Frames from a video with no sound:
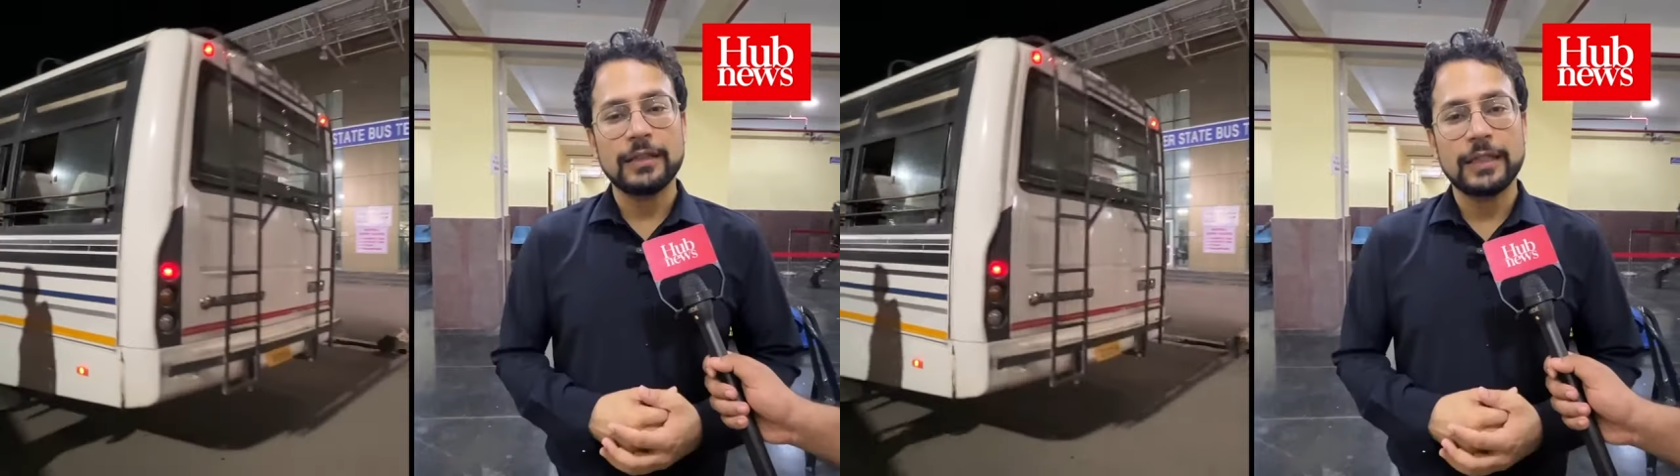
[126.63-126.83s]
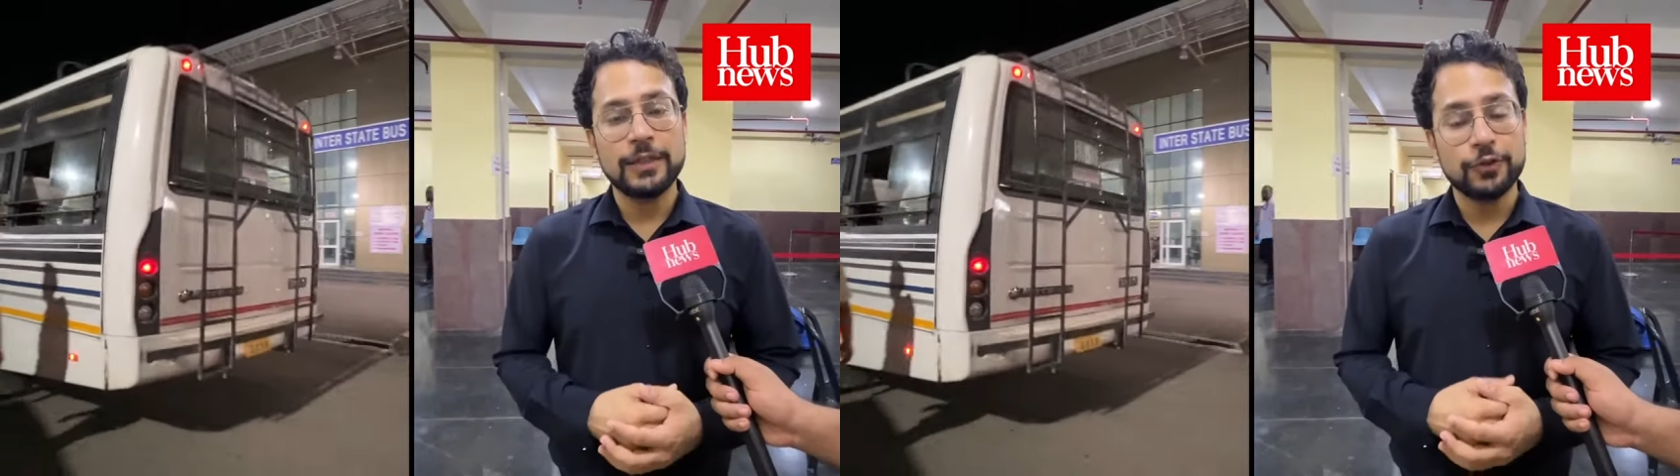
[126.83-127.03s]

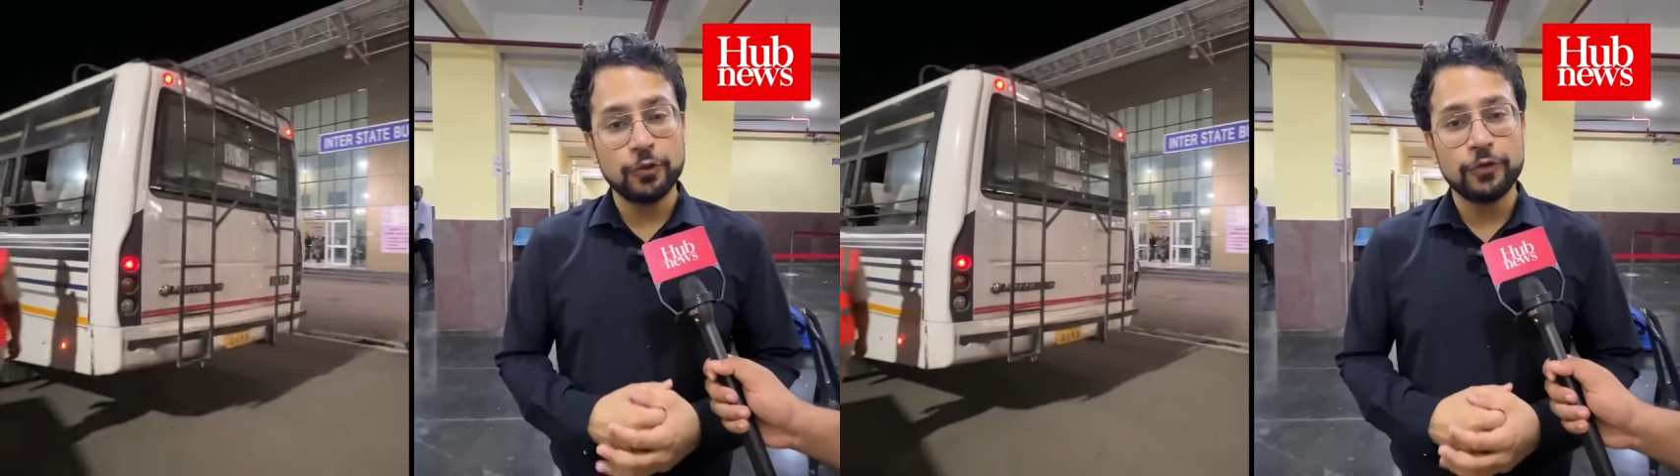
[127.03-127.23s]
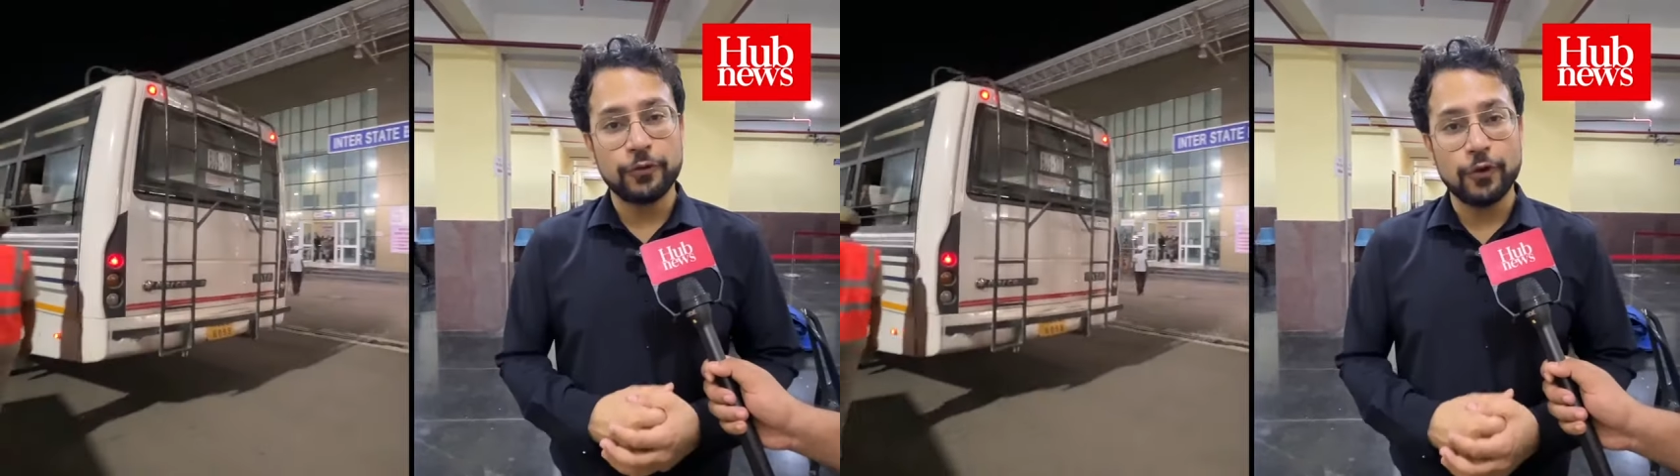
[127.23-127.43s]
Till
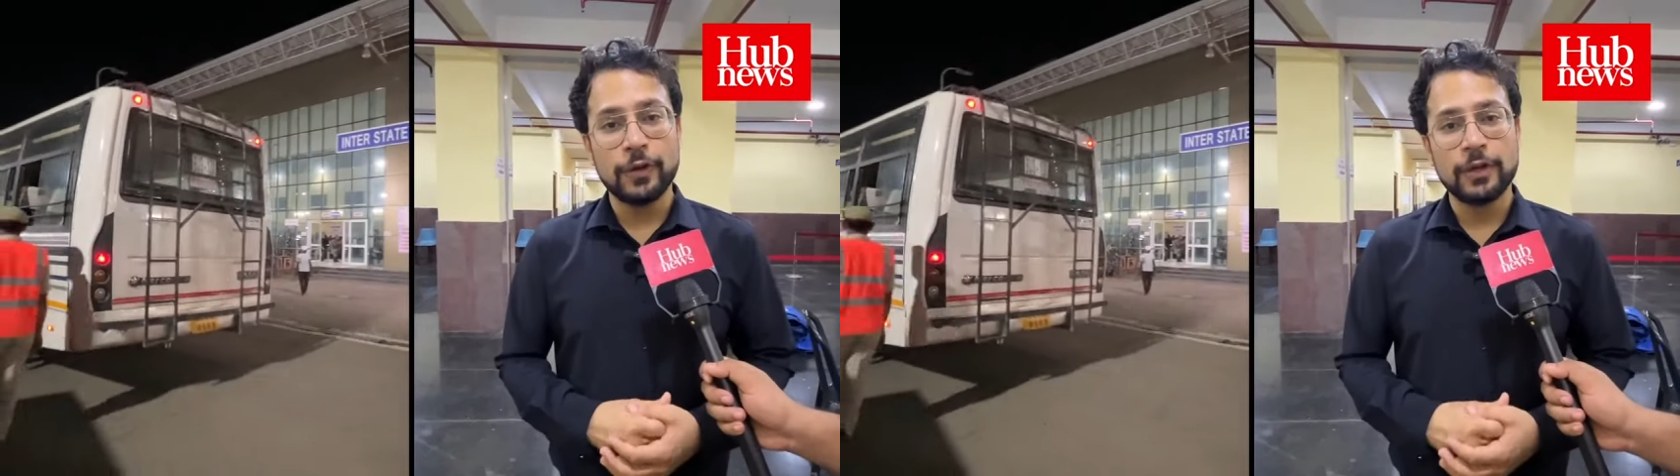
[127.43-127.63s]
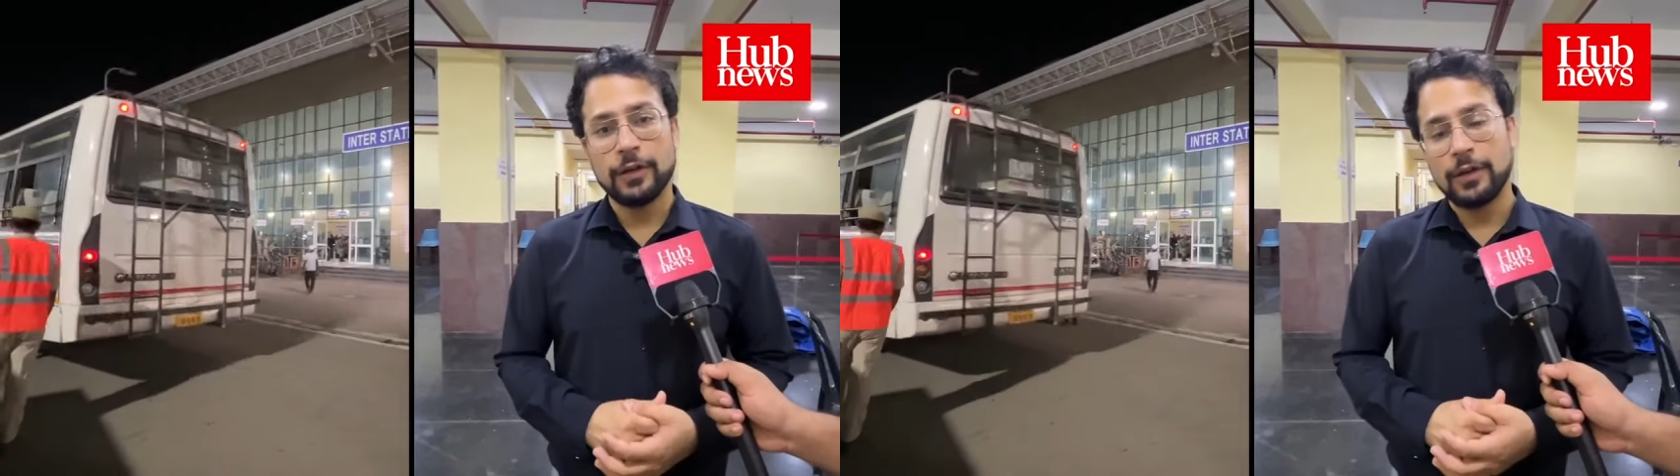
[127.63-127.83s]
June
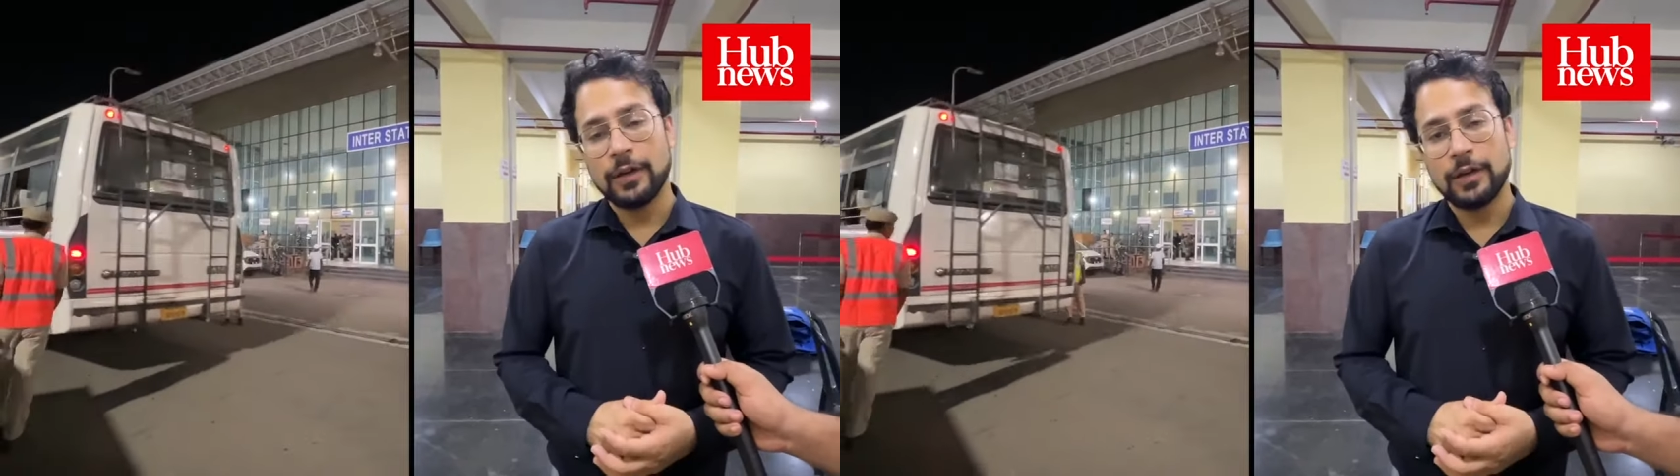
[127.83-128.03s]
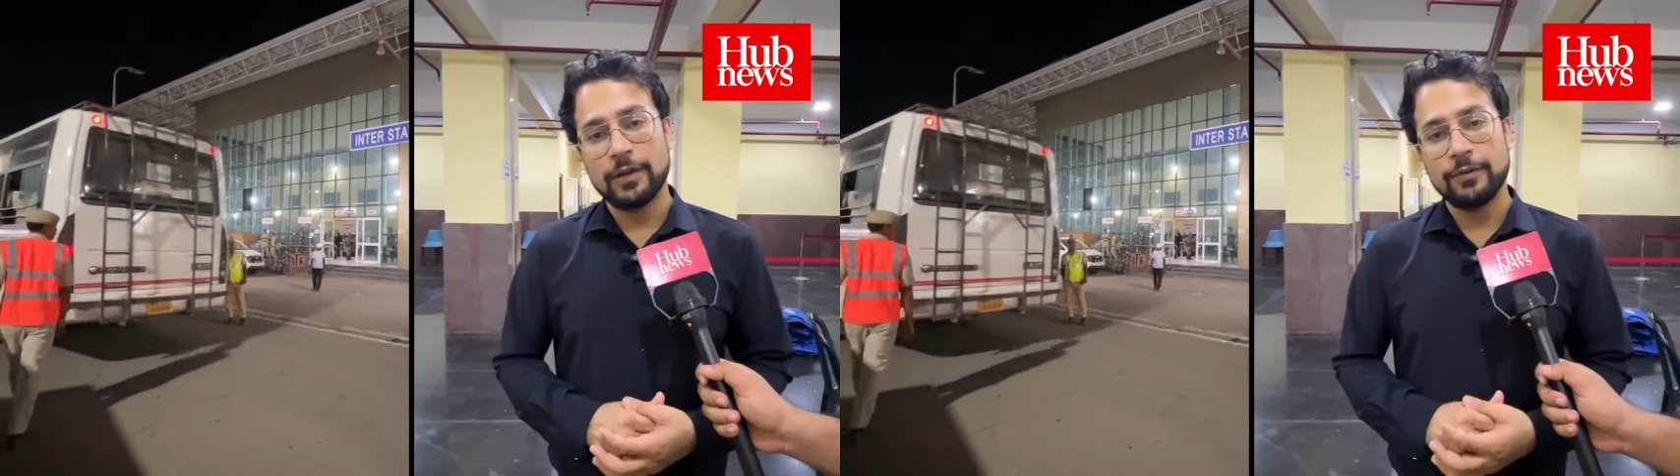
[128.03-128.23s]

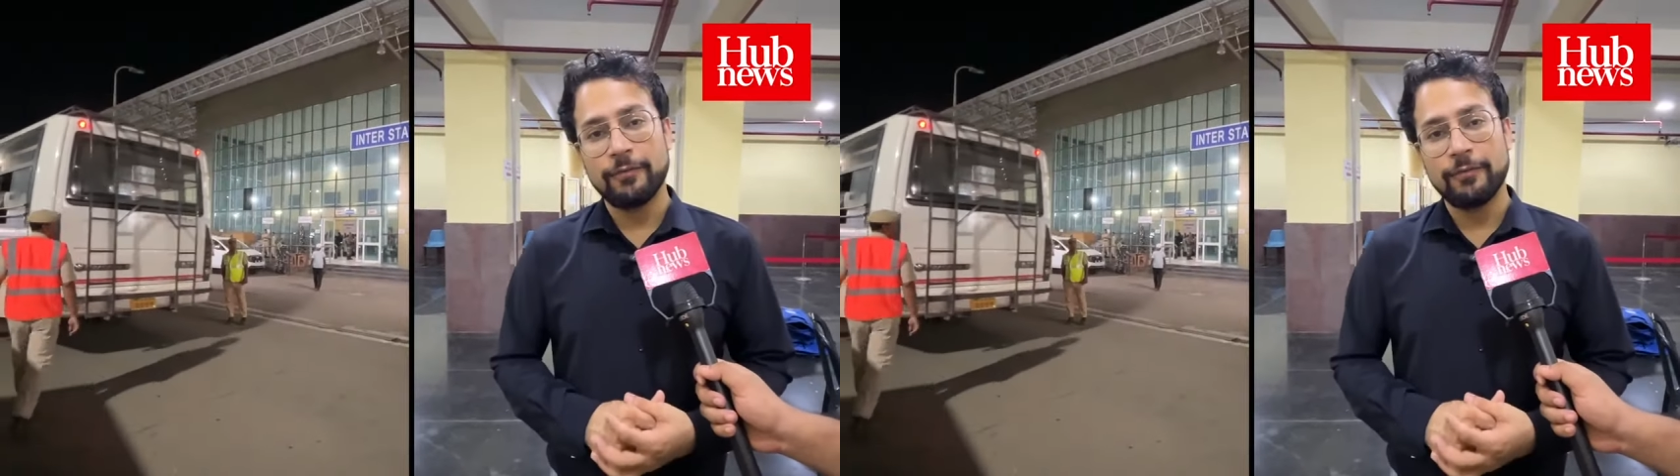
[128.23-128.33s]
4,